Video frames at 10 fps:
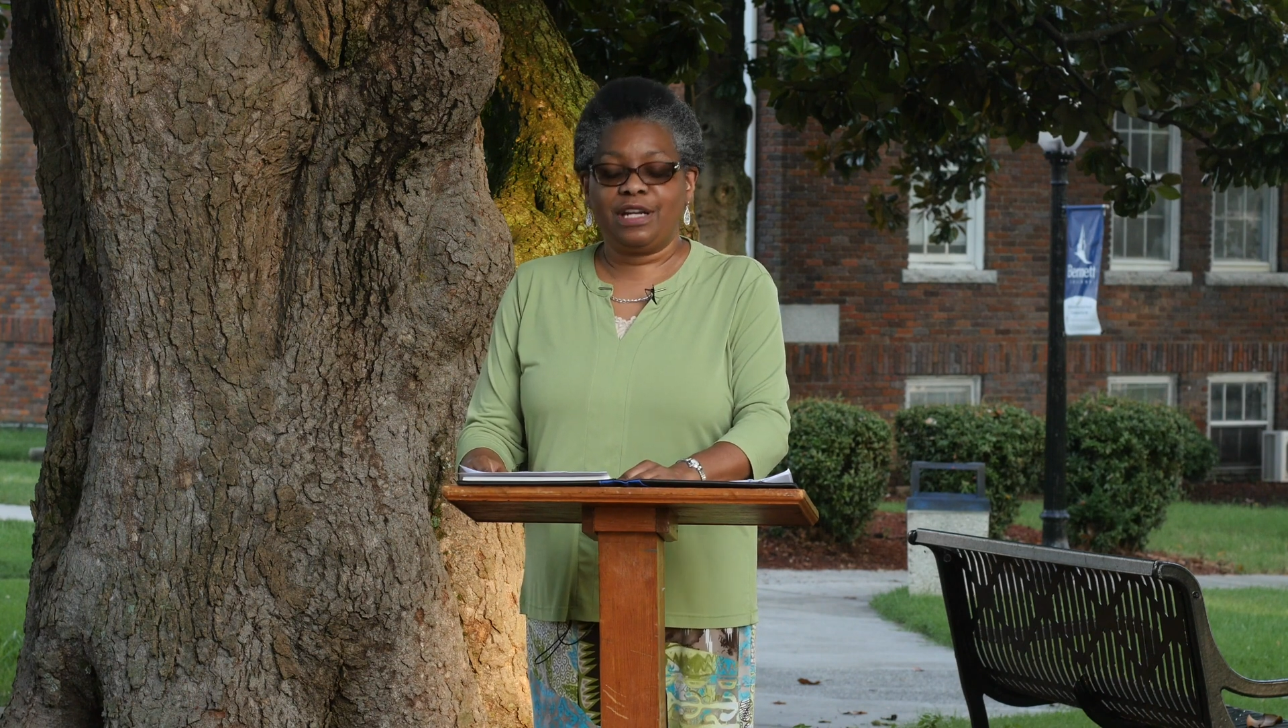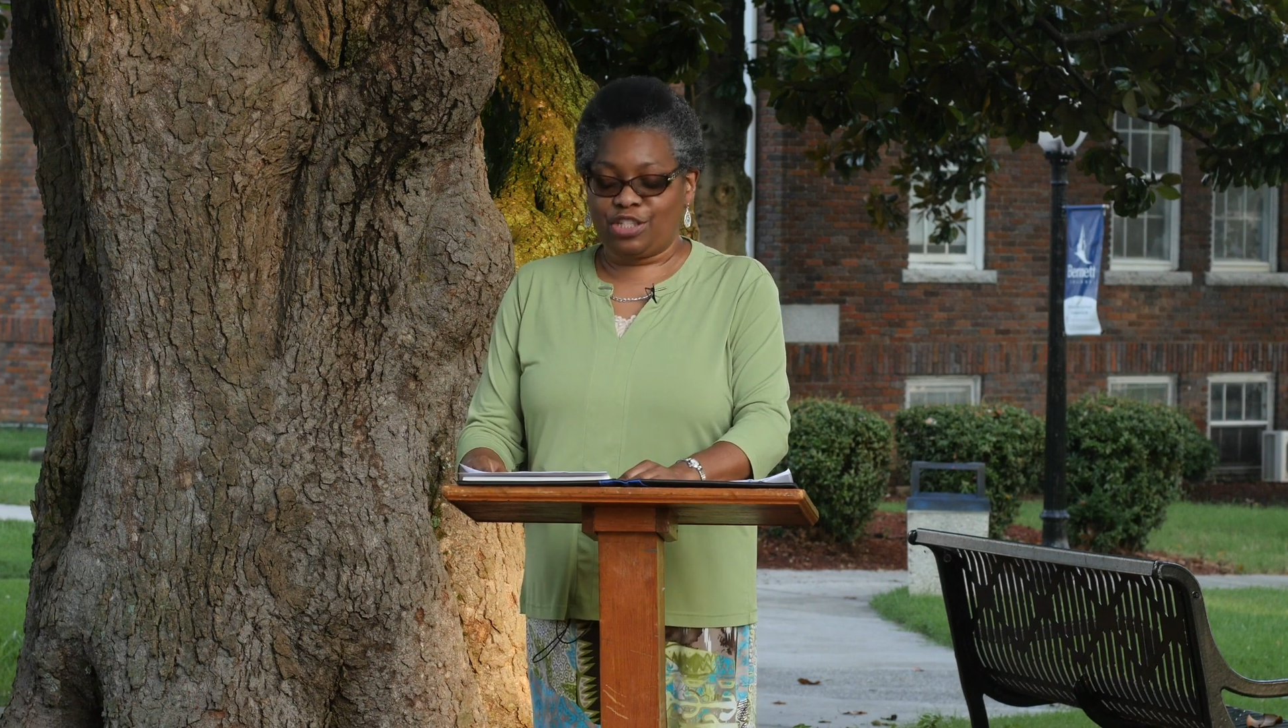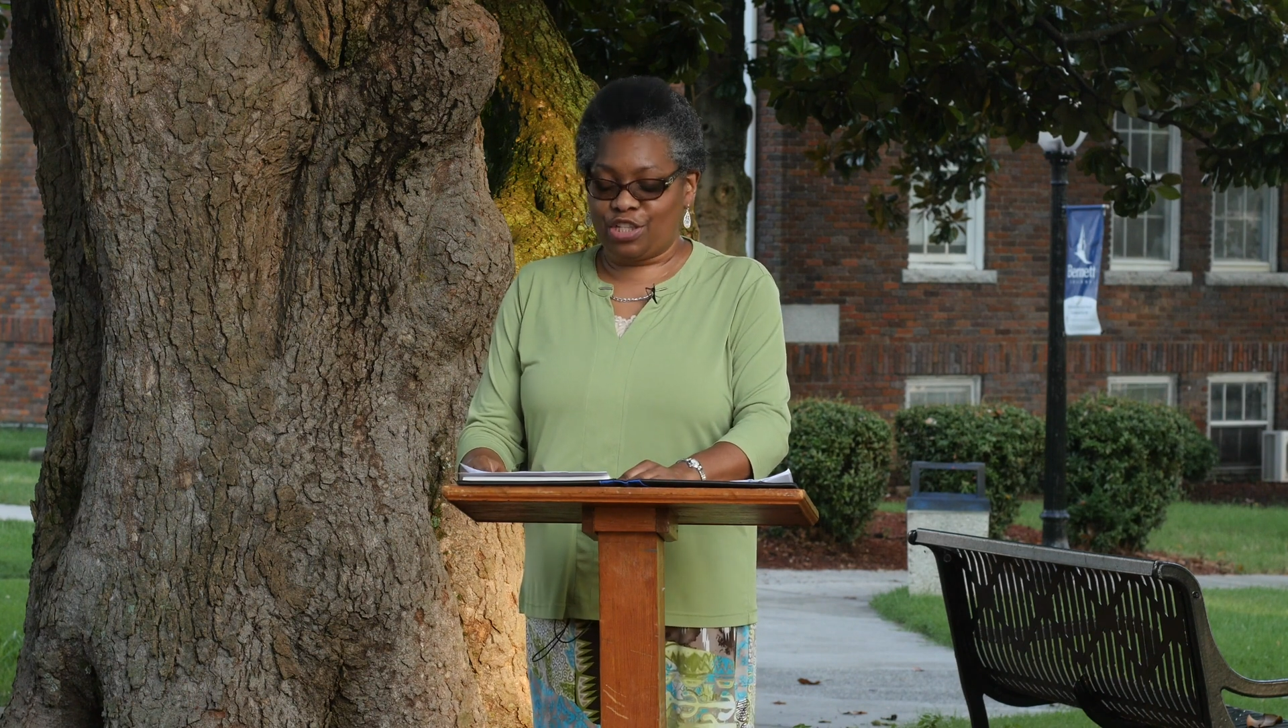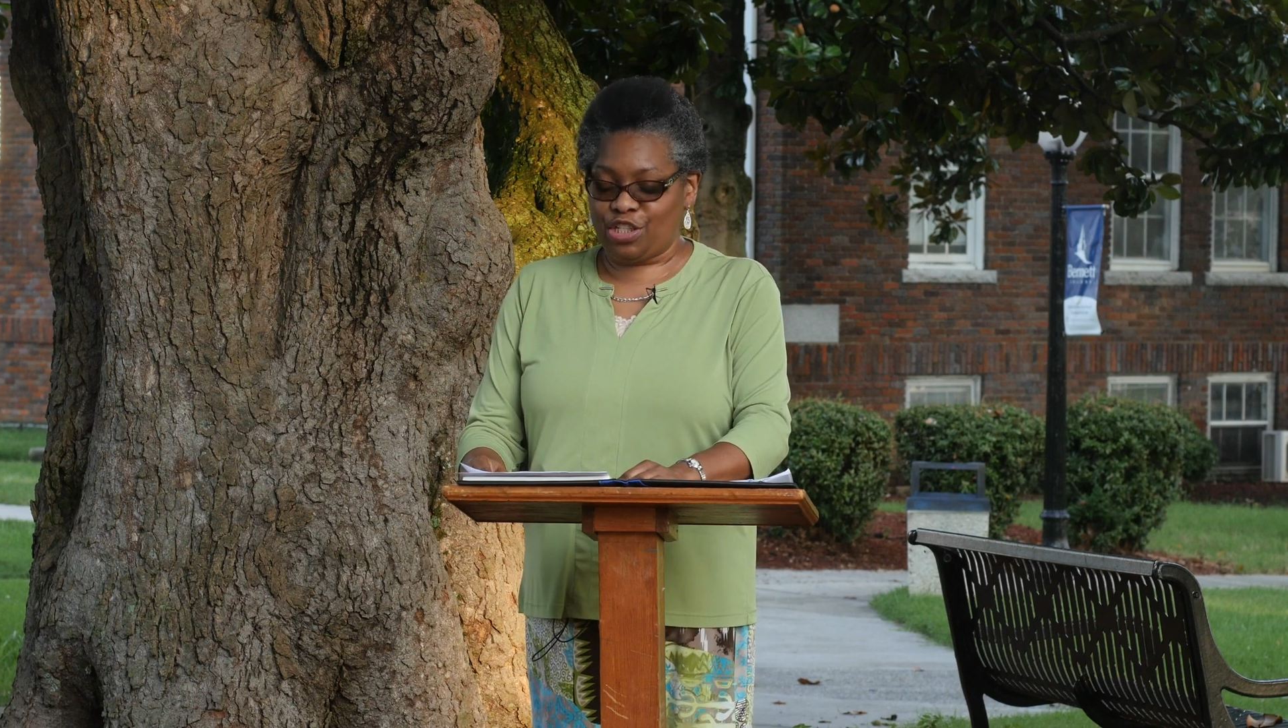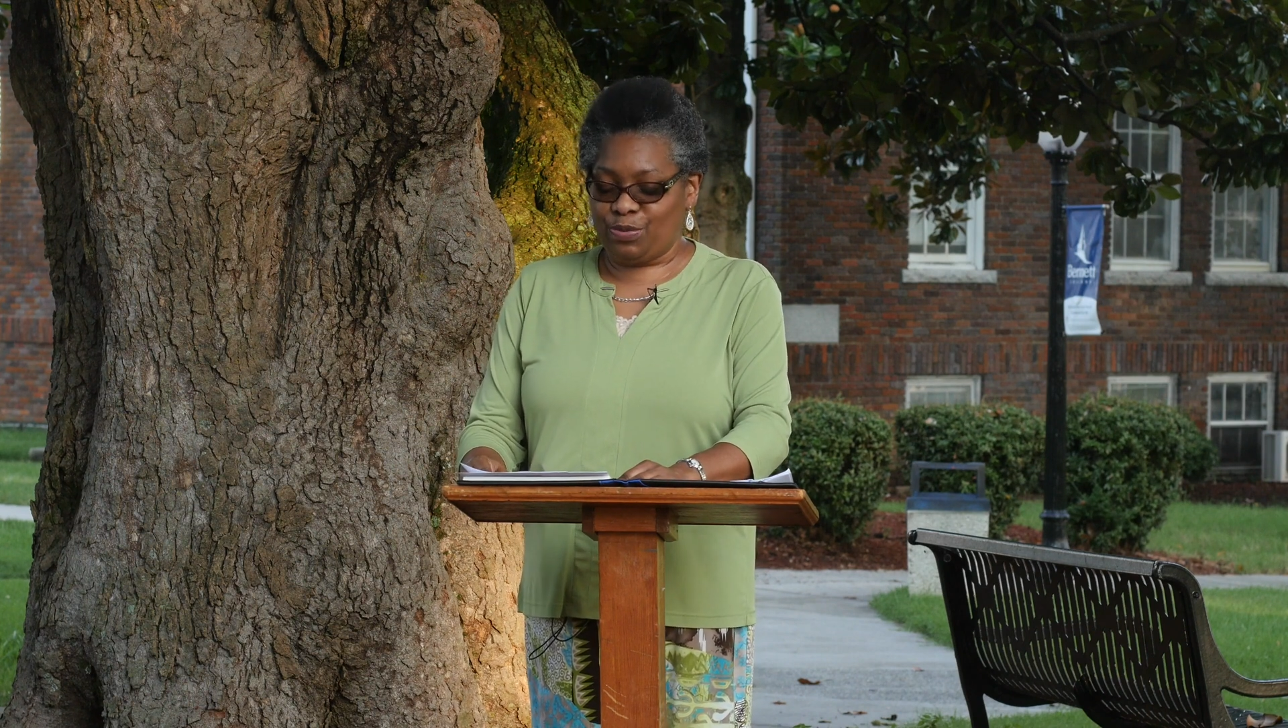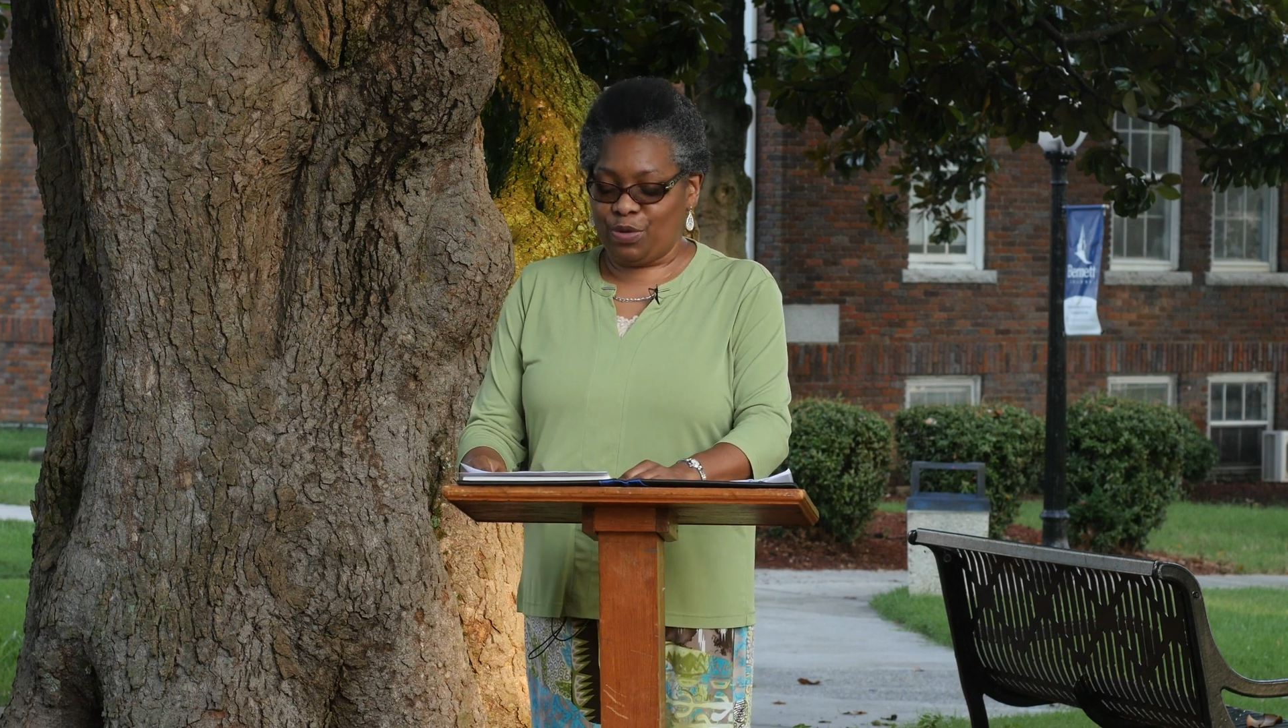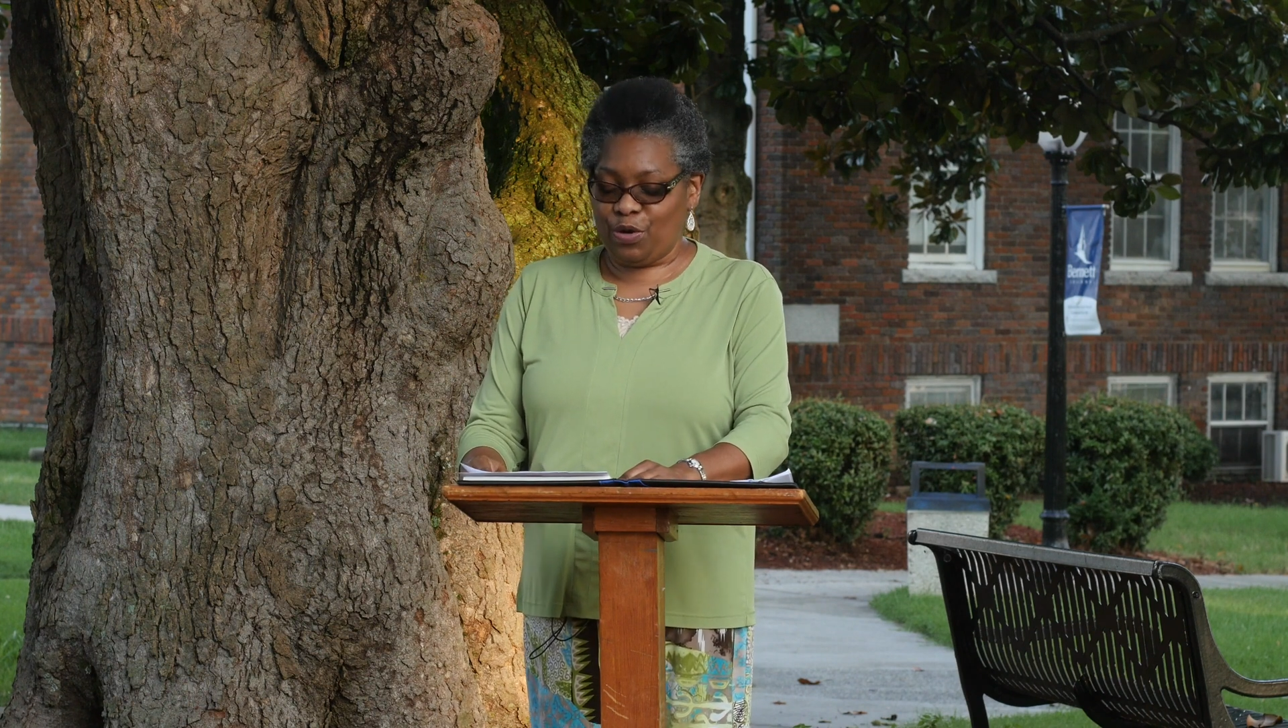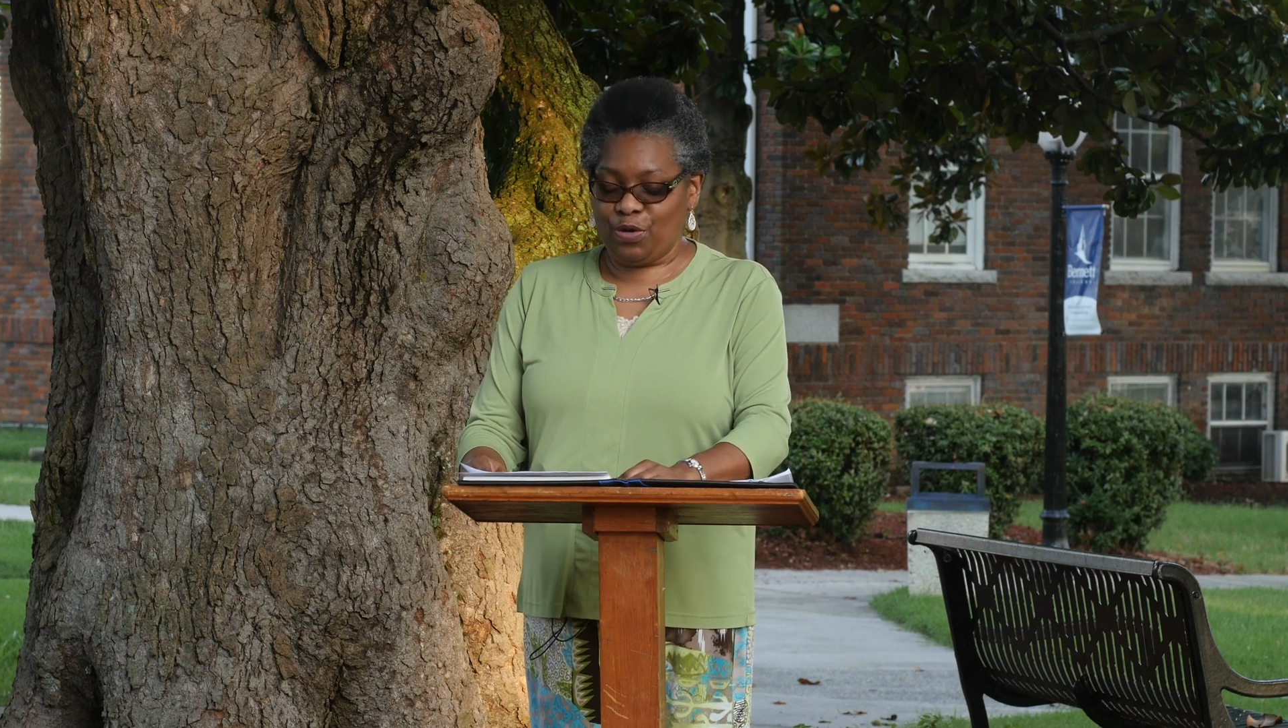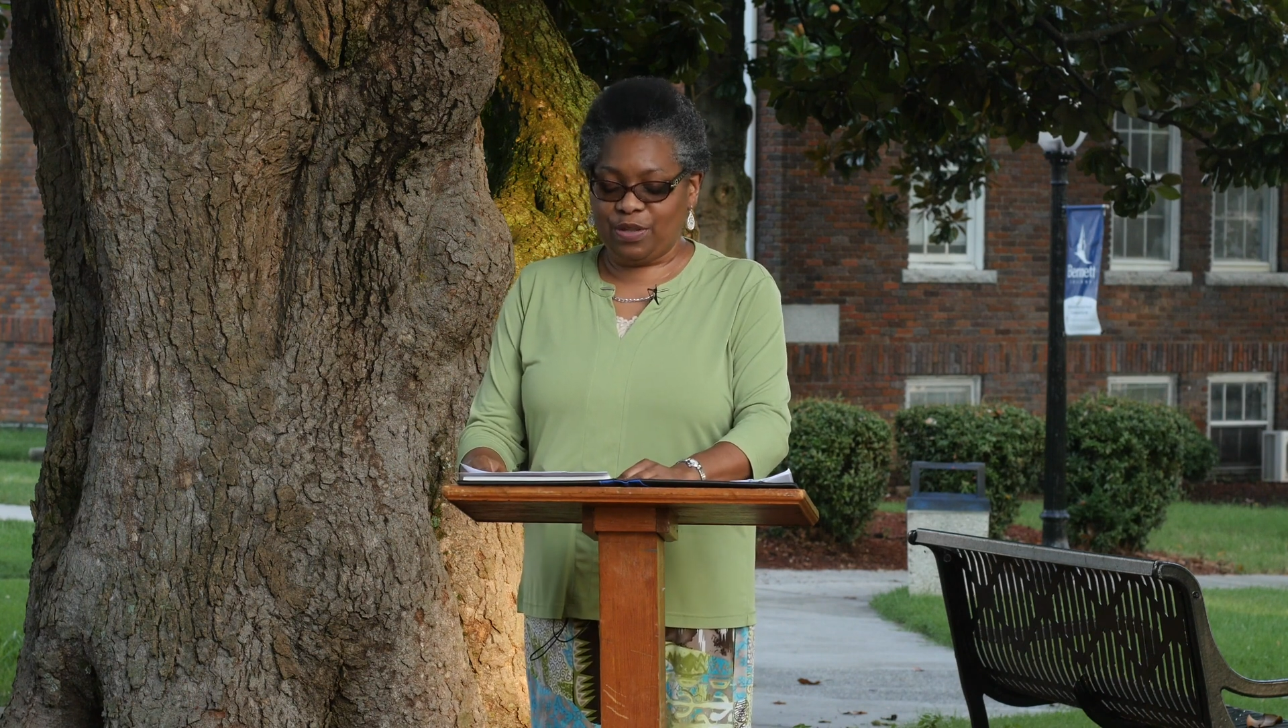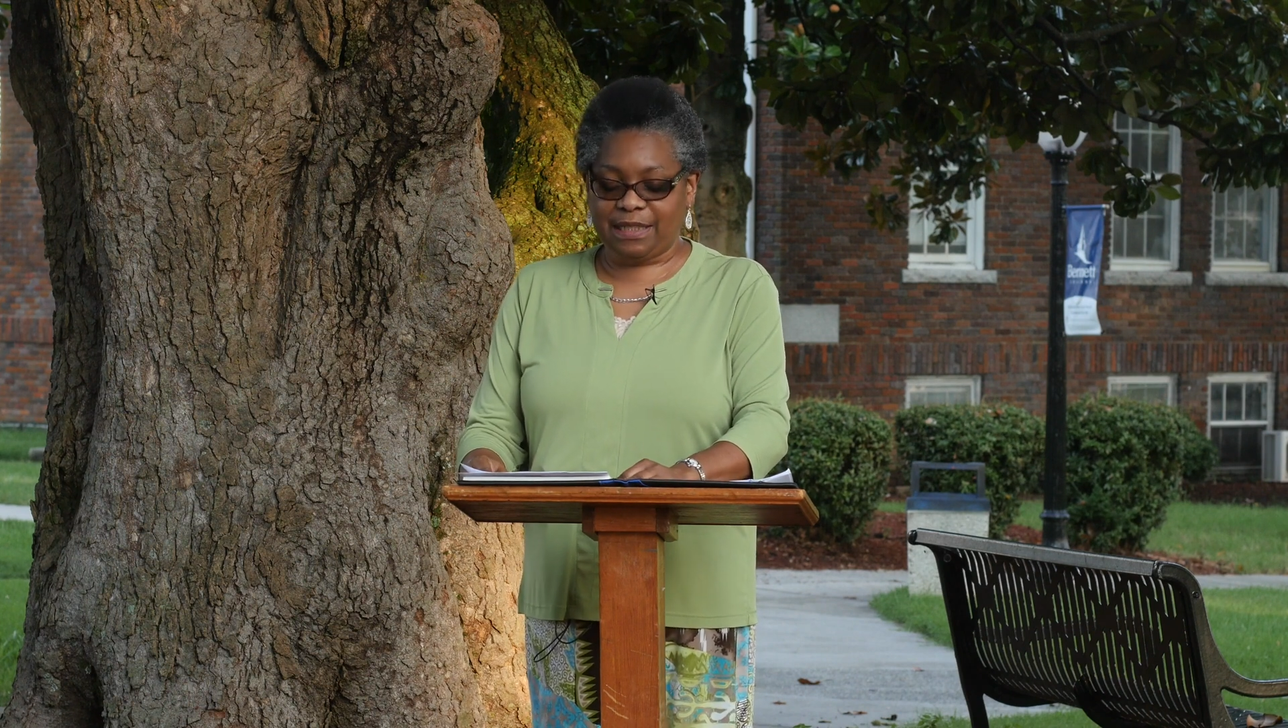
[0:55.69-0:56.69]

to smooth